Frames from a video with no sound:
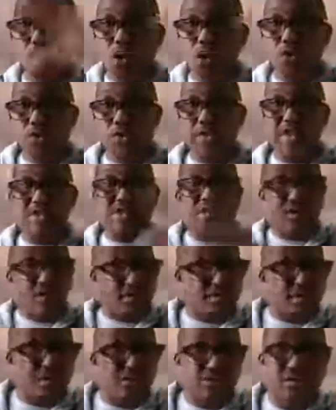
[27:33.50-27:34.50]
other
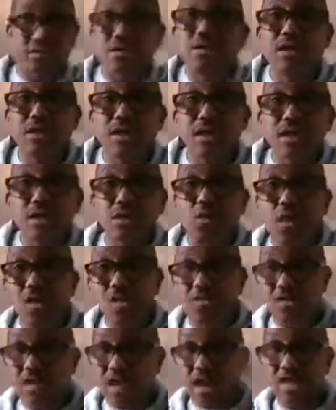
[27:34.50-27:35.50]
illicit
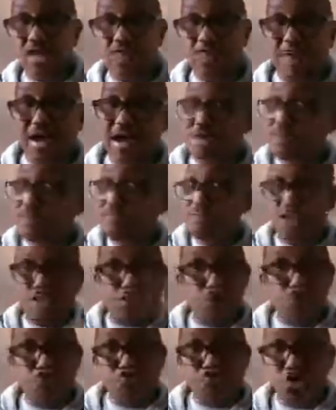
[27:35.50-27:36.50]
once they have buying
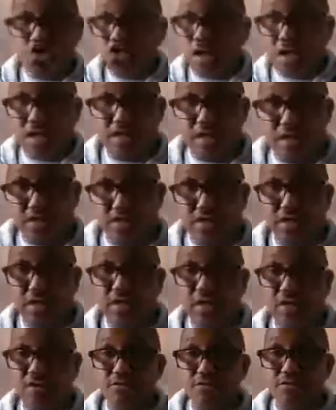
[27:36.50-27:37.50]
into drugs and
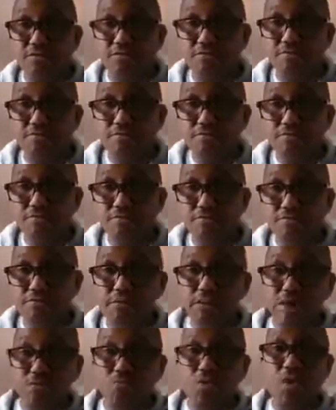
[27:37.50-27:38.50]
everything else.
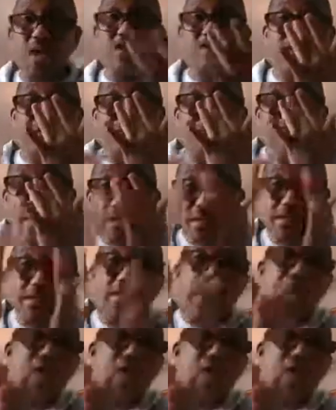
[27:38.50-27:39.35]
That's why I said they